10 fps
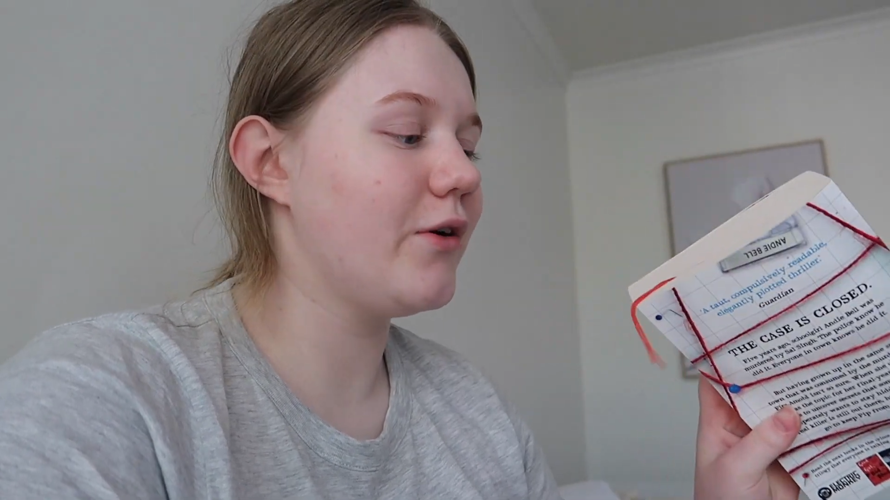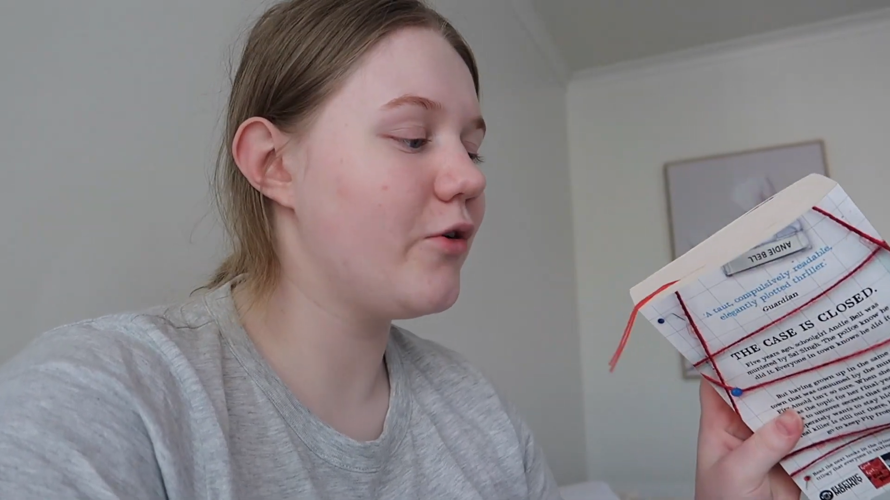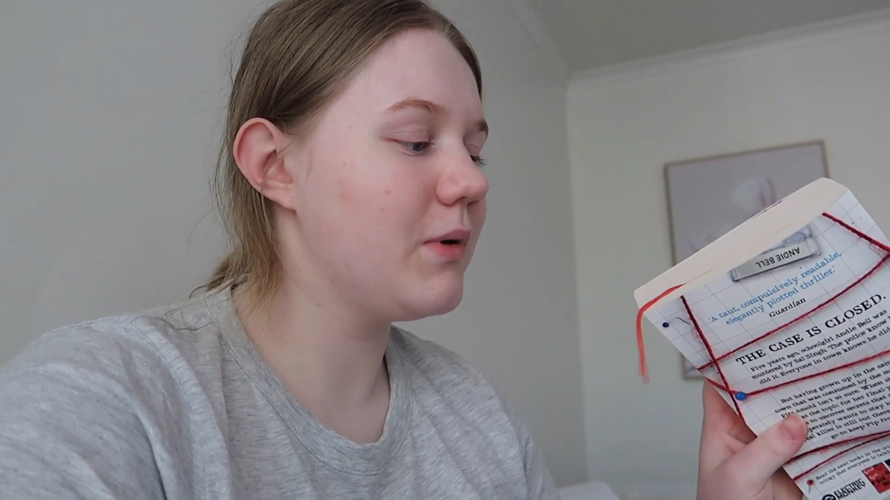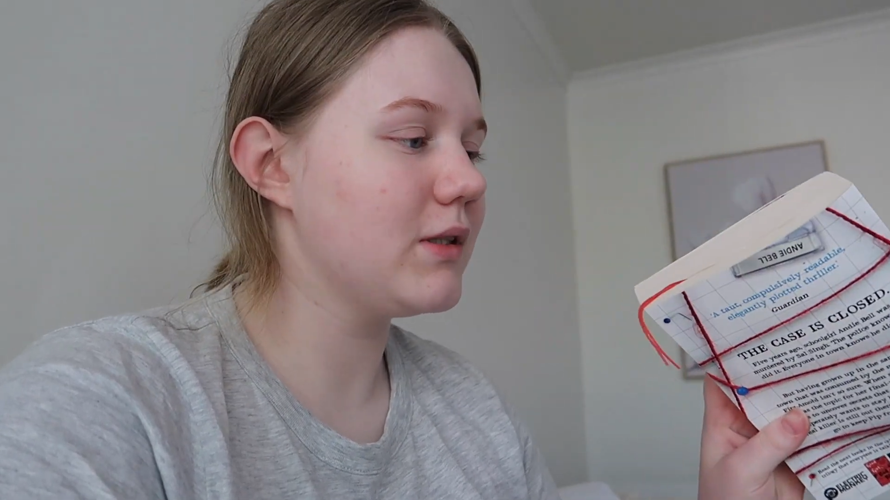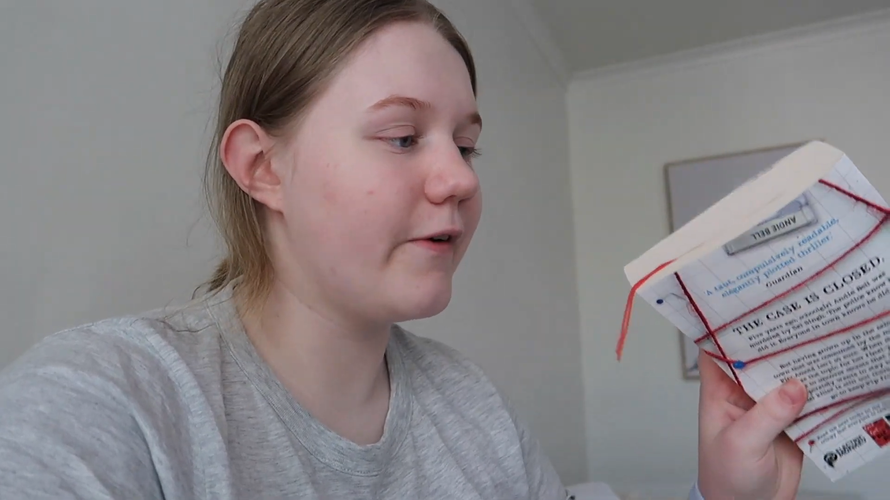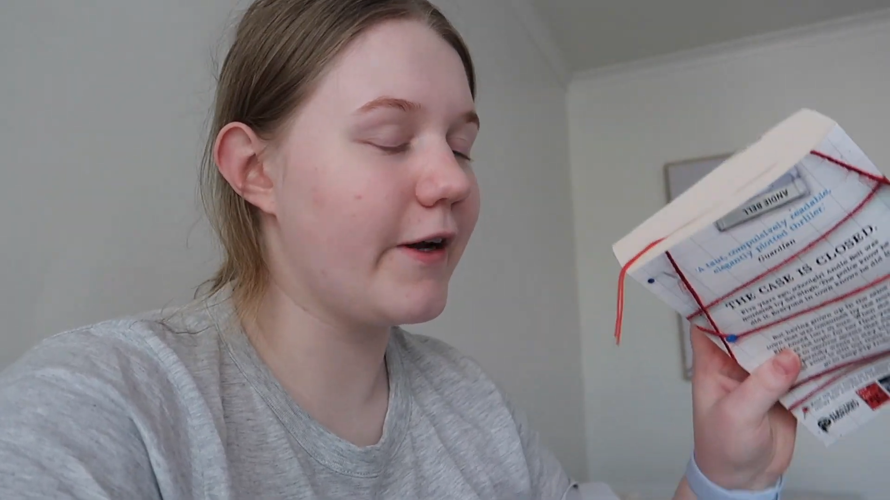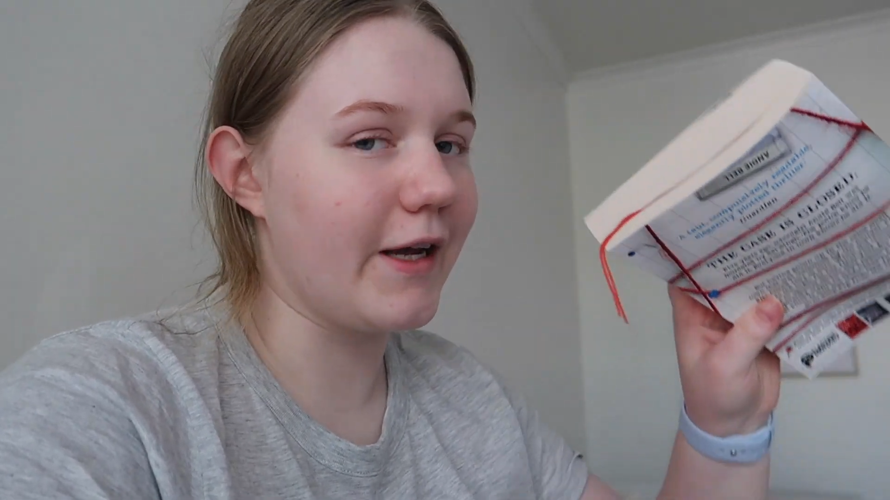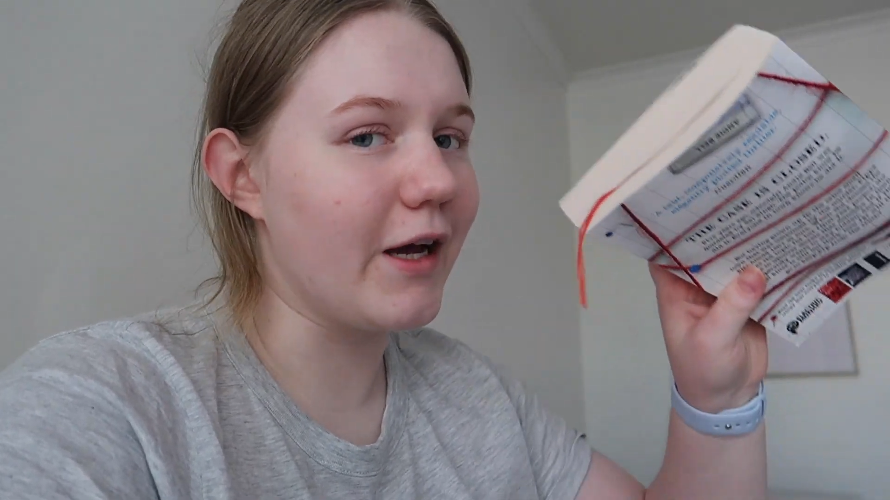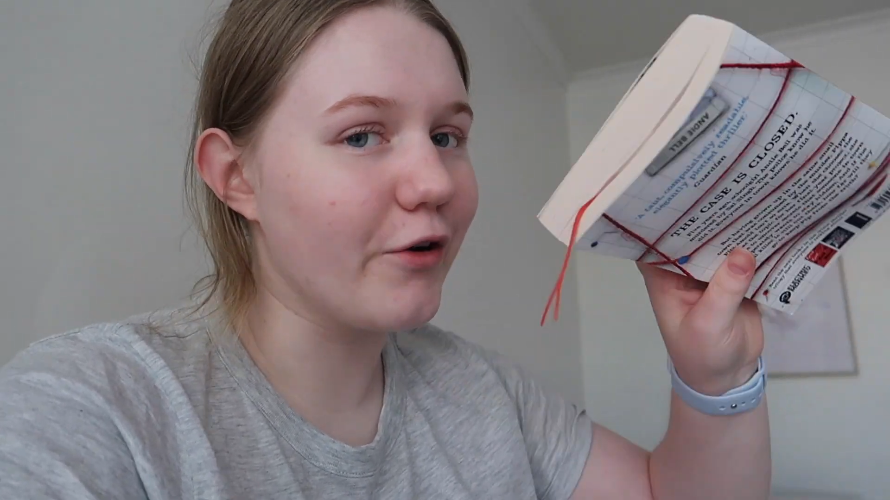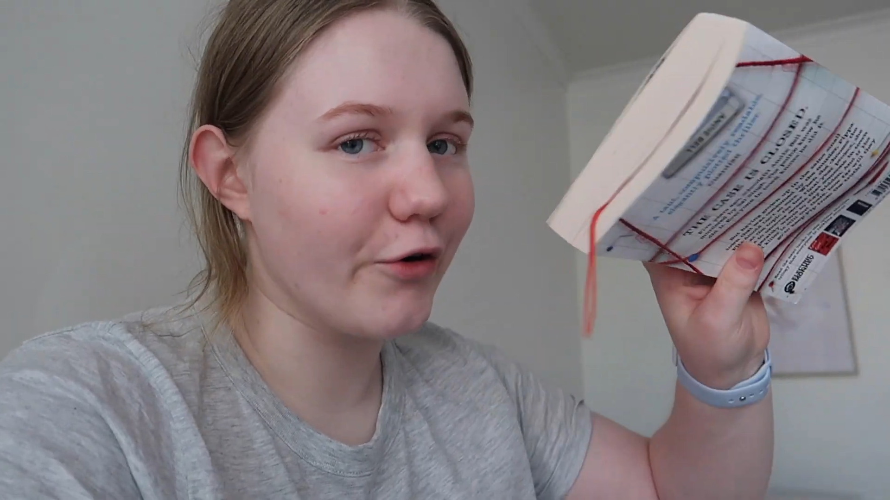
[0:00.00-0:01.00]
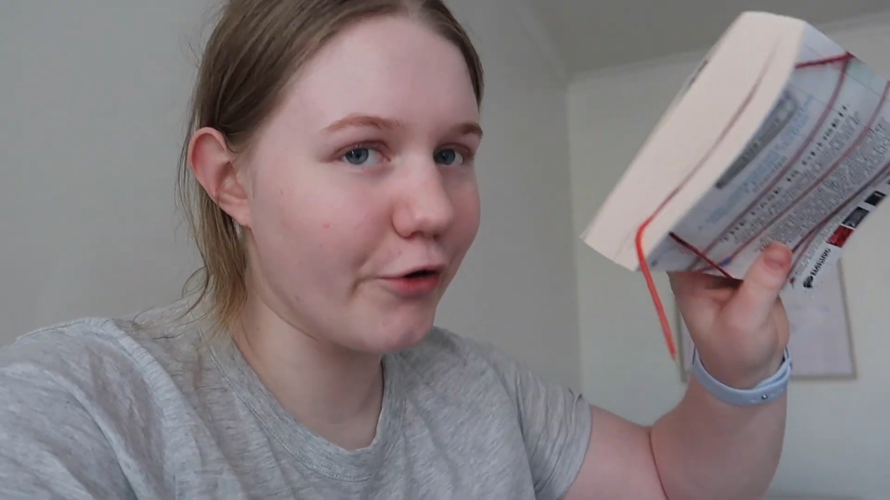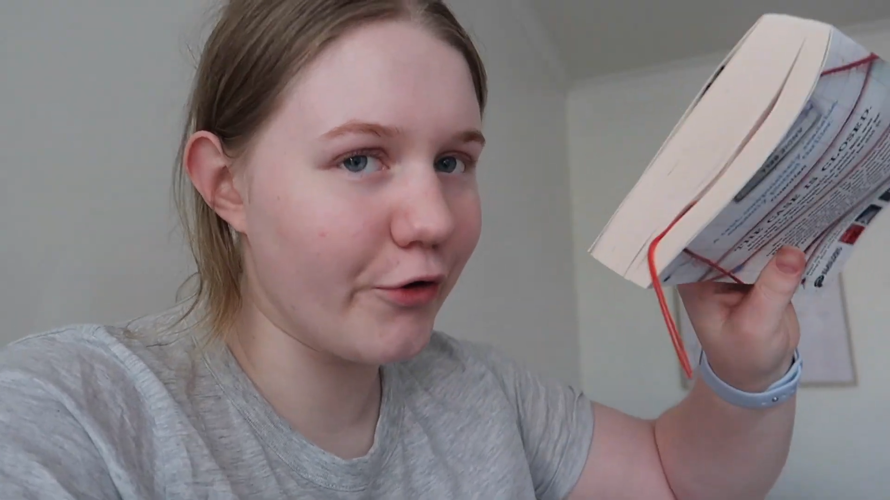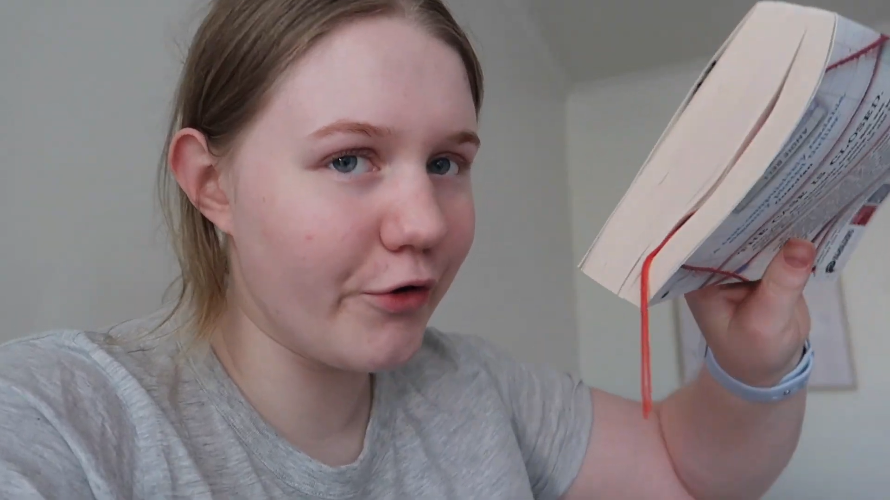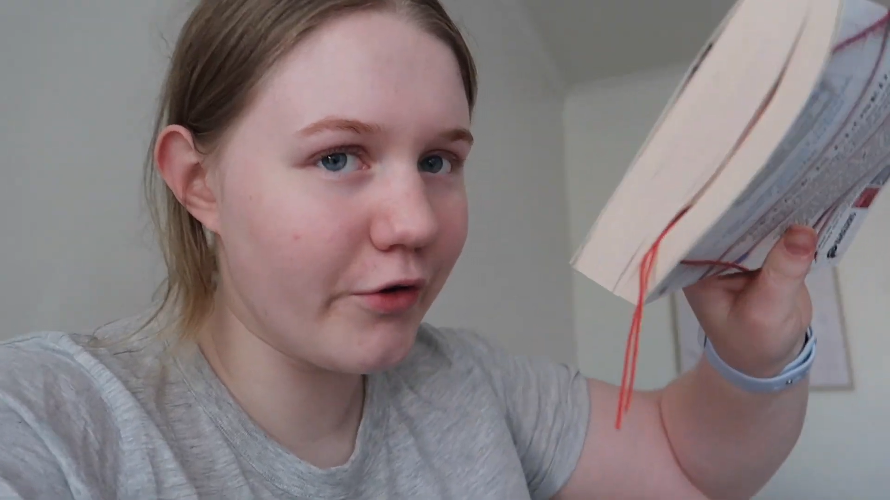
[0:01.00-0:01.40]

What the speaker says: almost find out who